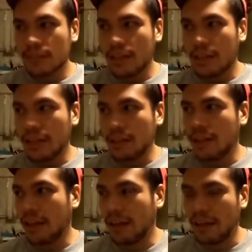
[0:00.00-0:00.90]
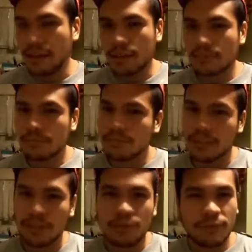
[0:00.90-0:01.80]
in a
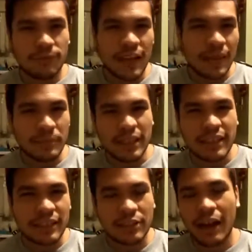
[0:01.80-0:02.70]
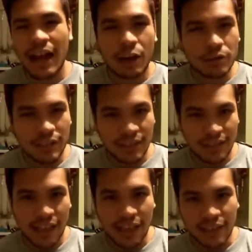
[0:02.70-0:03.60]
family housing
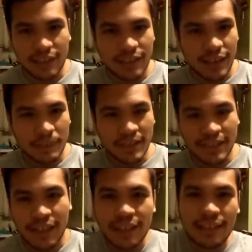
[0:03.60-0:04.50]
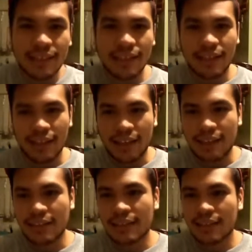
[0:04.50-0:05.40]
setting, a common setting,
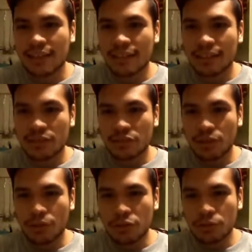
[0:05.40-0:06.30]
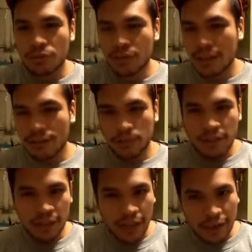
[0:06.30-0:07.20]
and so you lose that
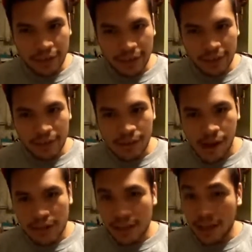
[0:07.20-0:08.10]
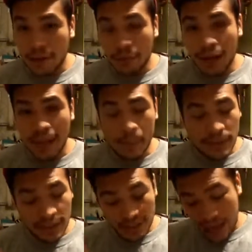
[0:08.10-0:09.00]
familiarity. And what happens
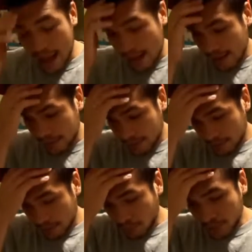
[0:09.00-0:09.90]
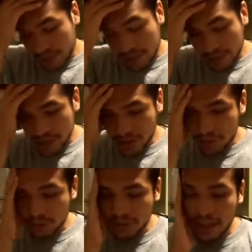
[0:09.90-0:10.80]
is that one of the
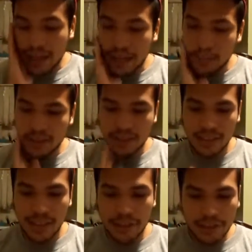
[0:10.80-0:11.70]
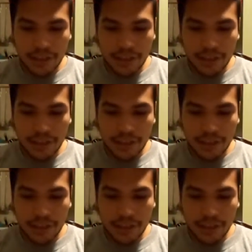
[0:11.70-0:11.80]
issues that happens is that